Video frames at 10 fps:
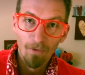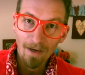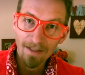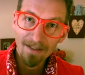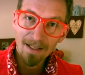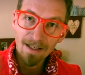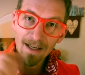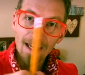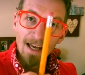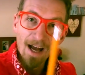Greatest
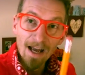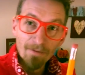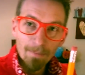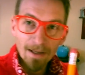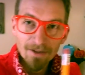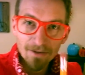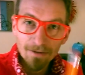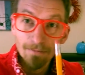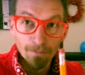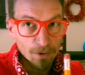thing,
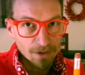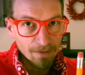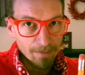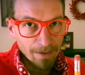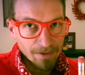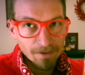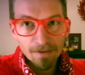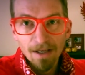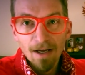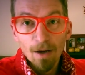most every
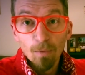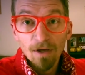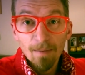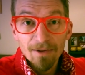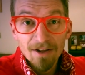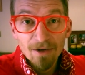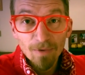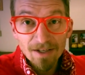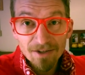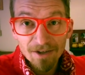pencil, will come with an
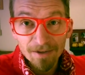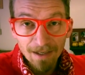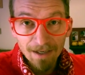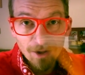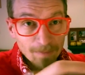eraser, okay?